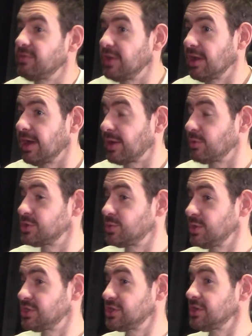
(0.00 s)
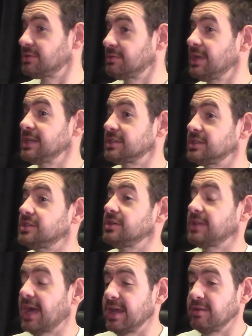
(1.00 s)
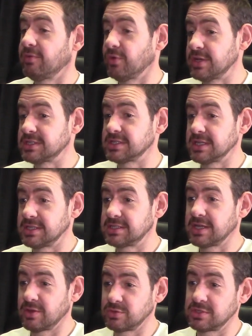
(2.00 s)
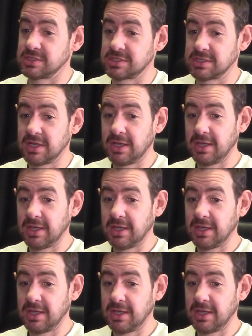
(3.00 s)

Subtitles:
if you like, which we should listen to, that inner voice that tells us